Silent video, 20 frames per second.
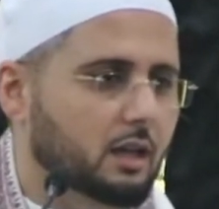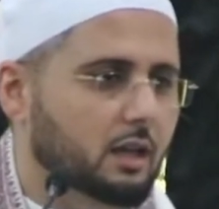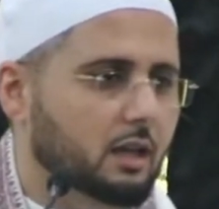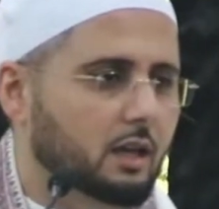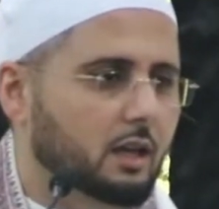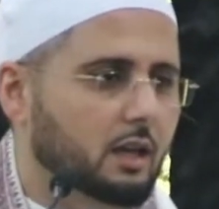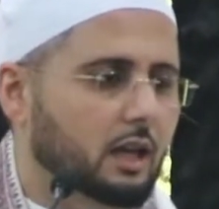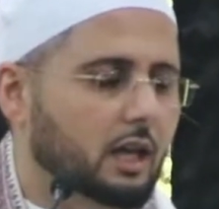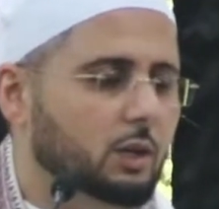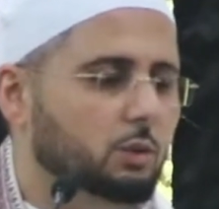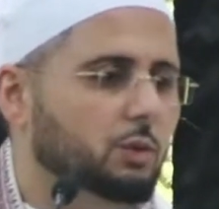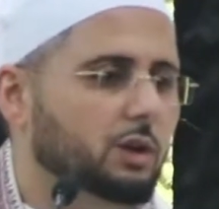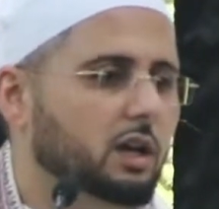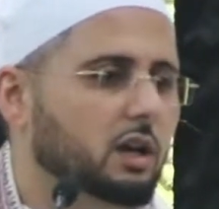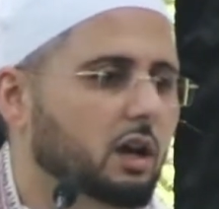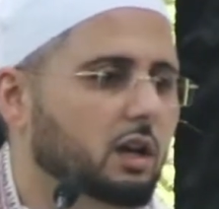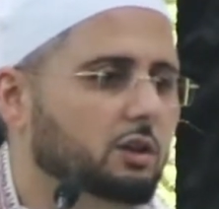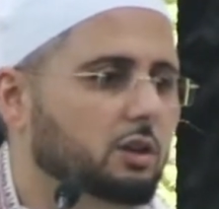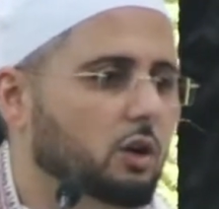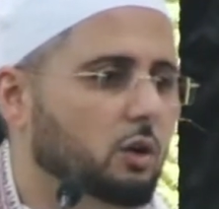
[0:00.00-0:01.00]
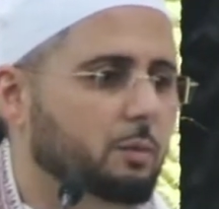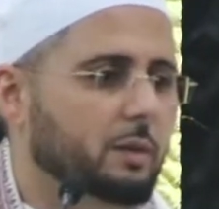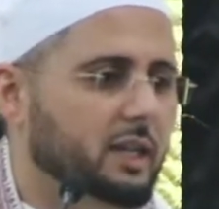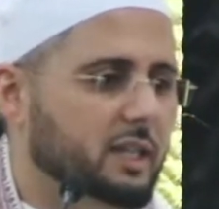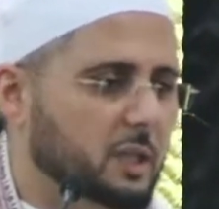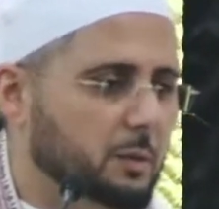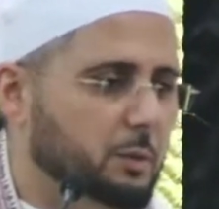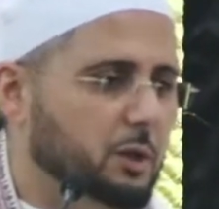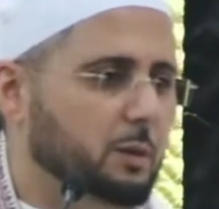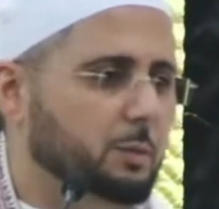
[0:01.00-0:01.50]
And we all know
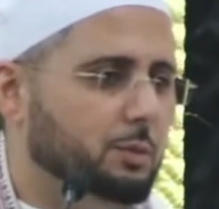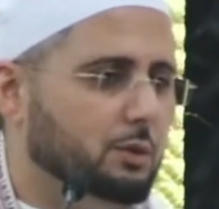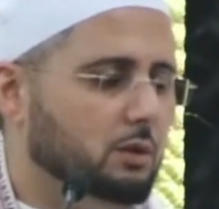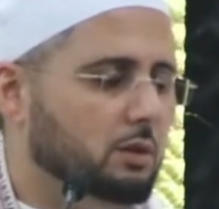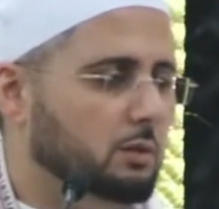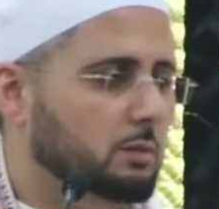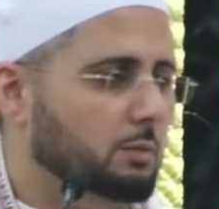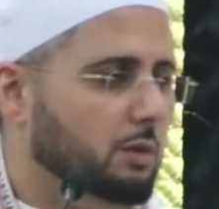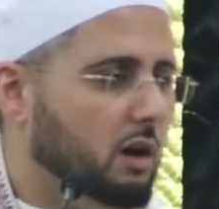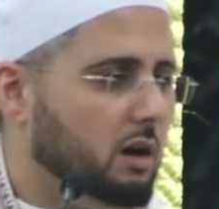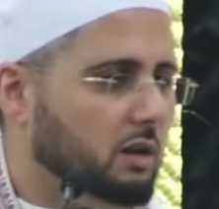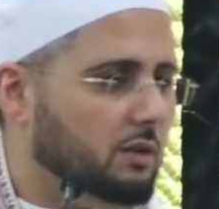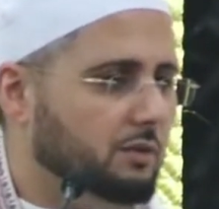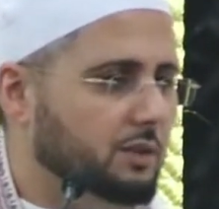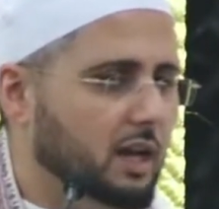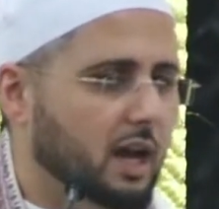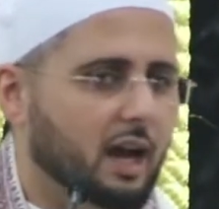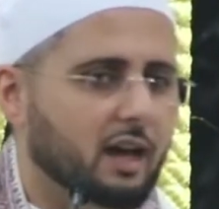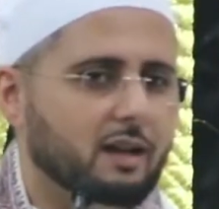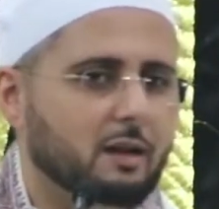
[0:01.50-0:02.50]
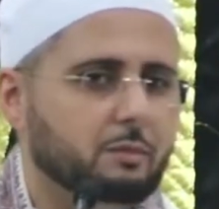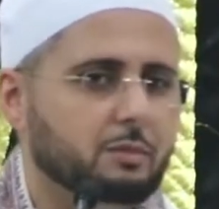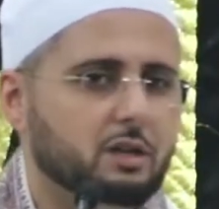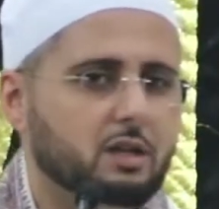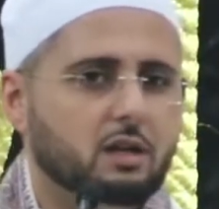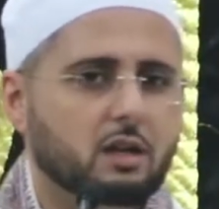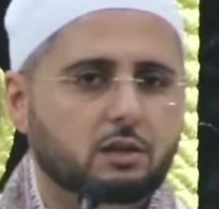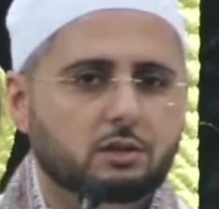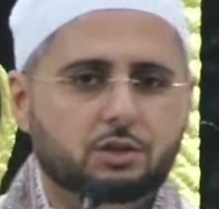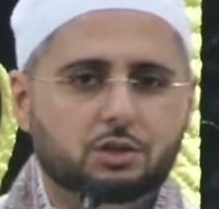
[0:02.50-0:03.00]
many people, part of the Arabic
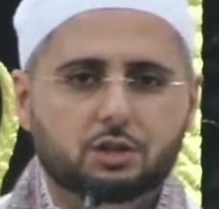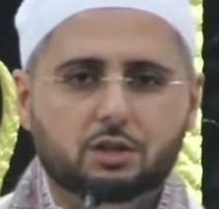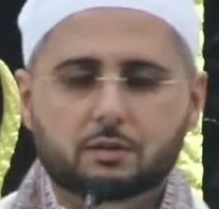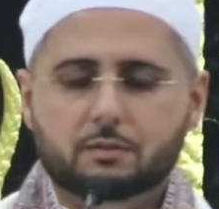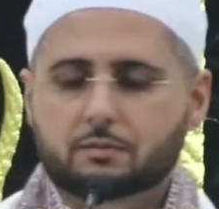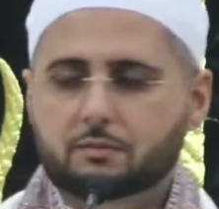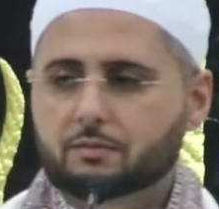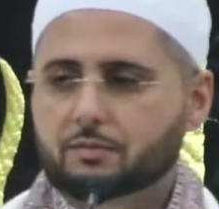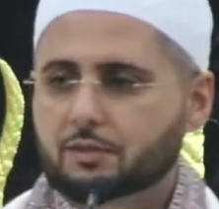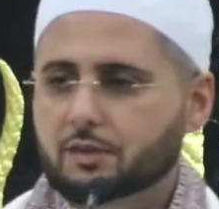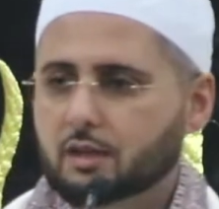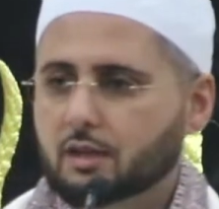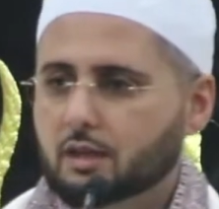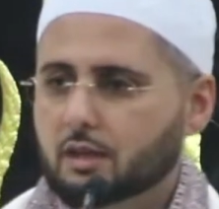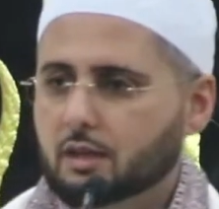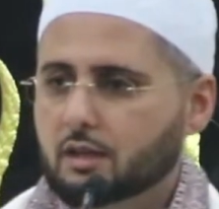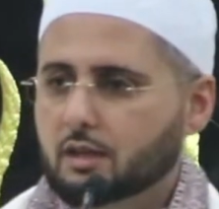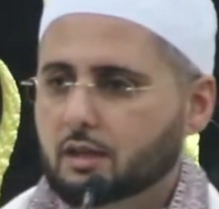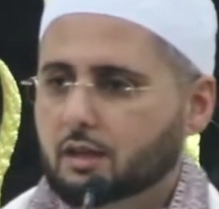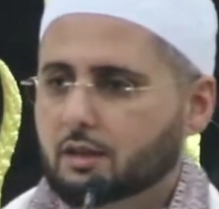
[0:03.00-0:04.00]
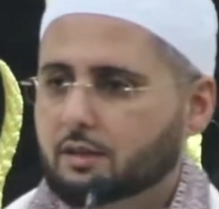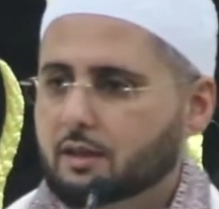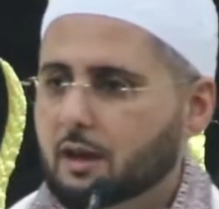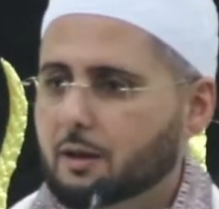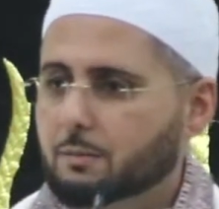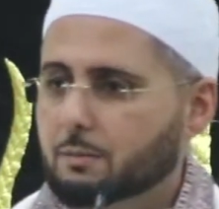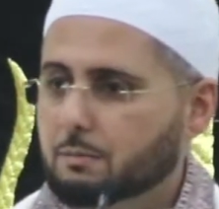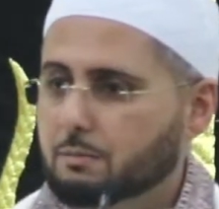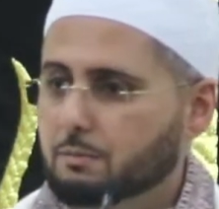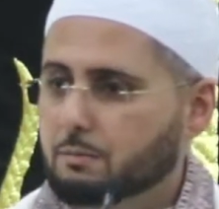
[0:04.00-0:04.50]
culture,
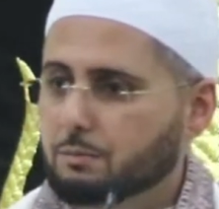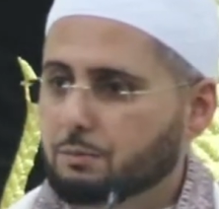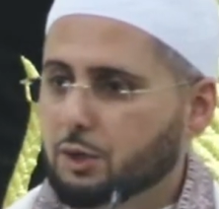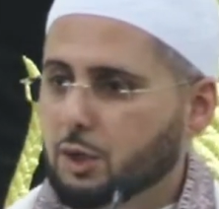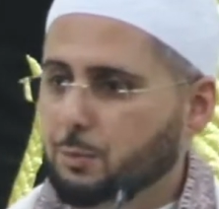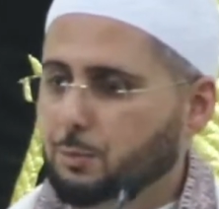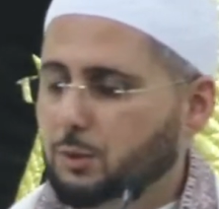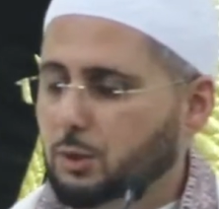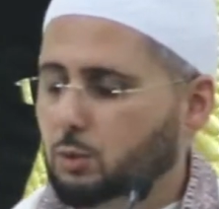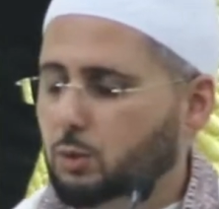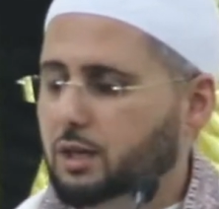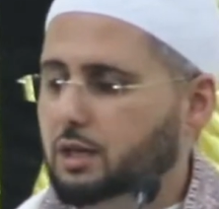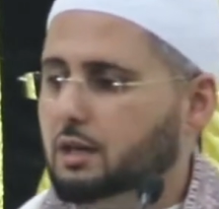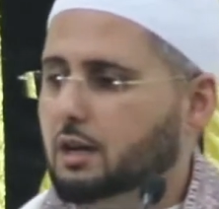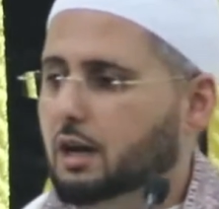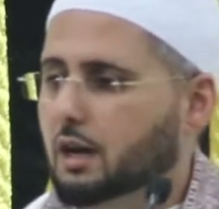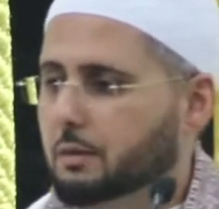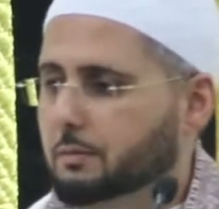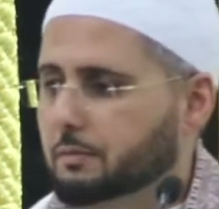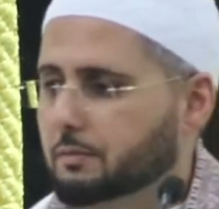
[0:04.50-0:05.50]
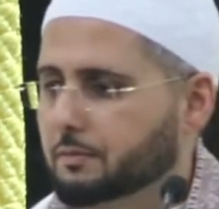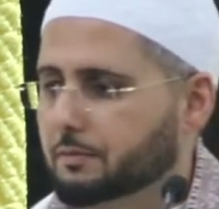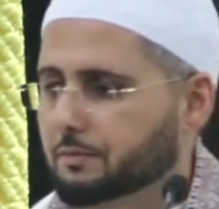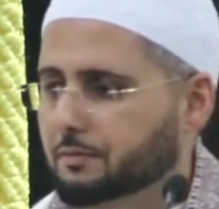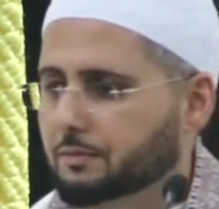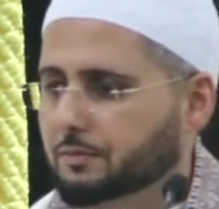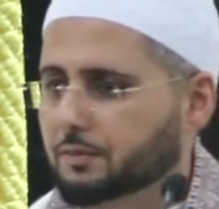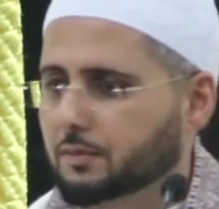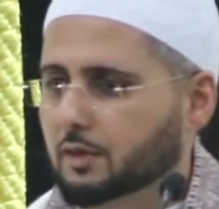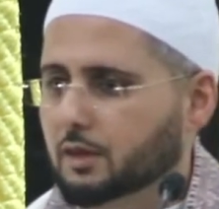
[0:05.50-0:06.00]
that people would come
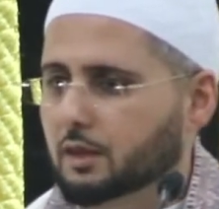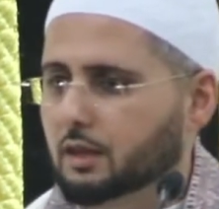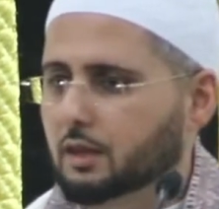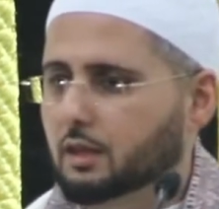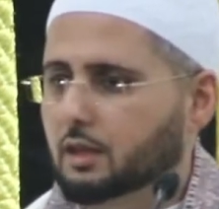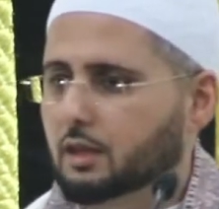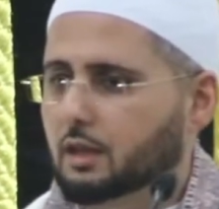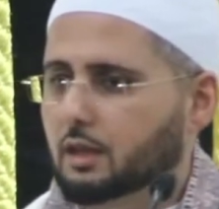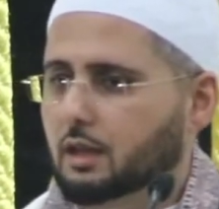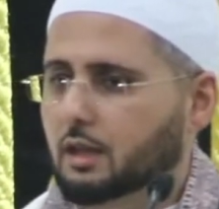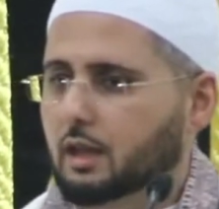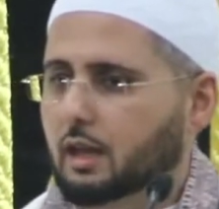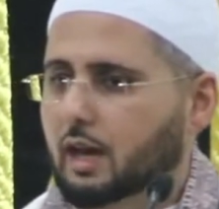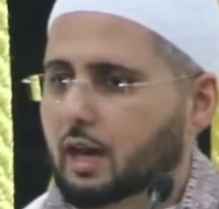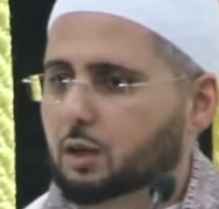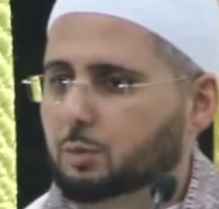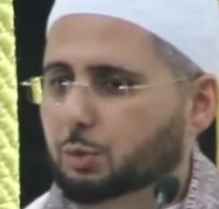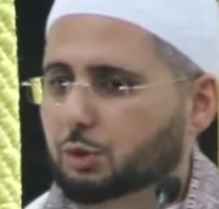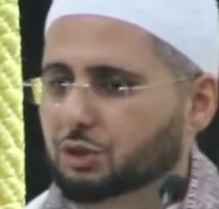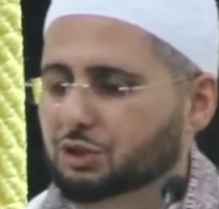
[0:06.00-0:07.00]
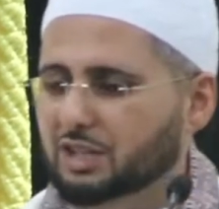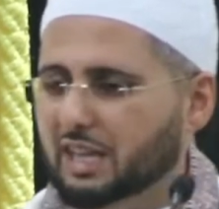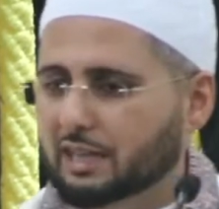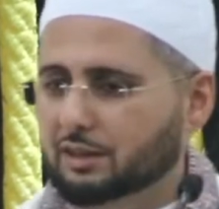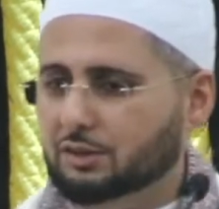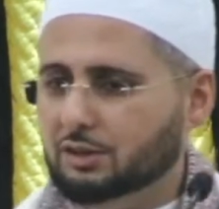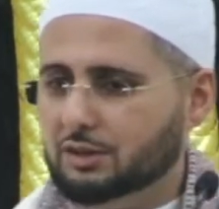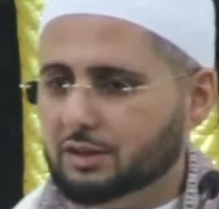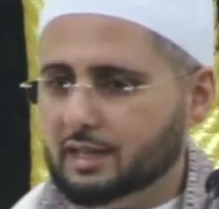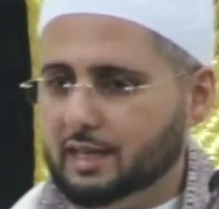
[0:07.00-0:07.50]
and present
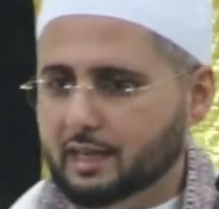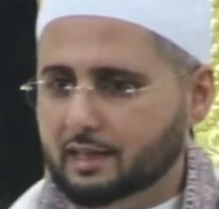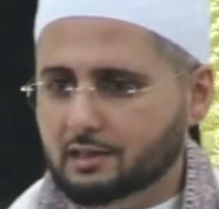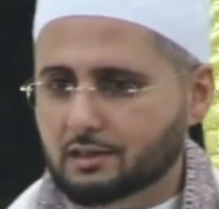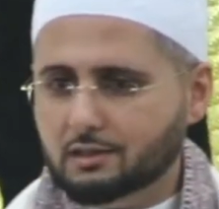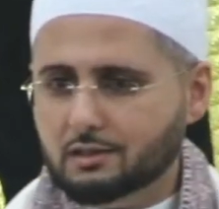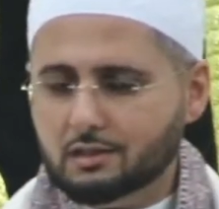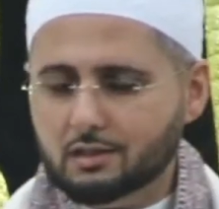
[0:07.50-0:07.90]
their case